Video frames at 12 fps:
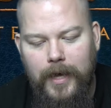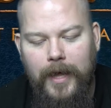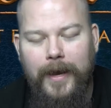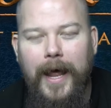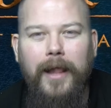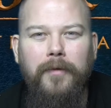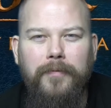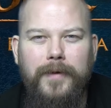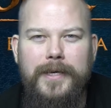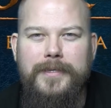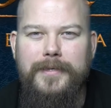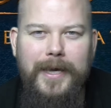an elf
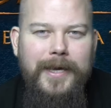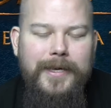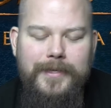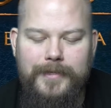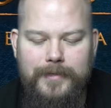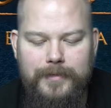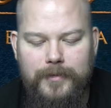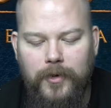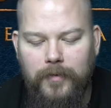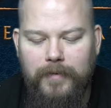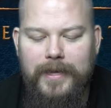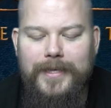list is
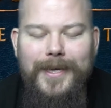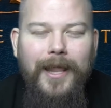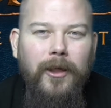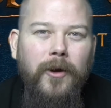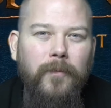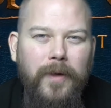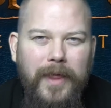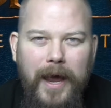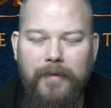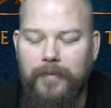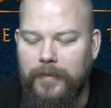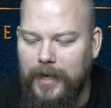convenient ally with
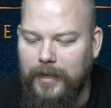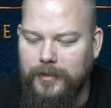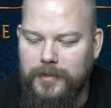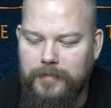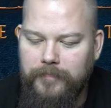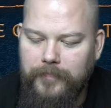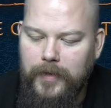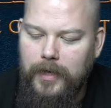everything else.